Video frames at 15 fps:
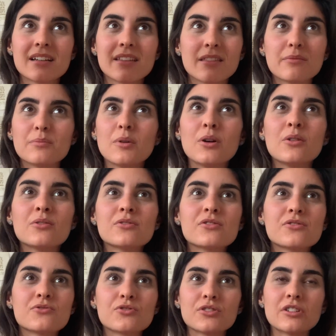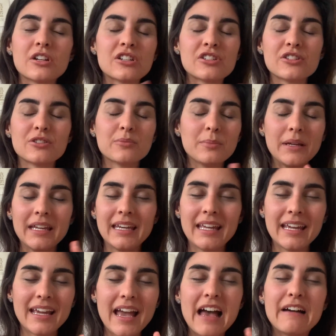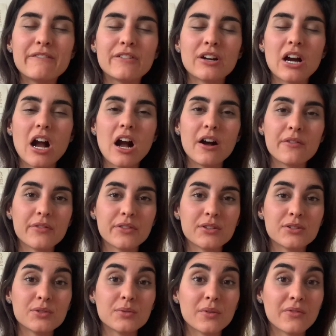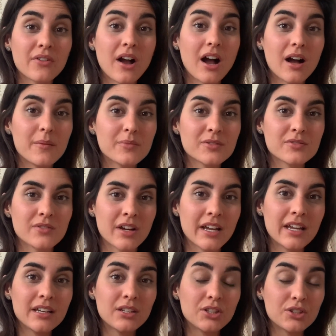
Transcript: the most traditional meaning ever of the Two of Cups, right?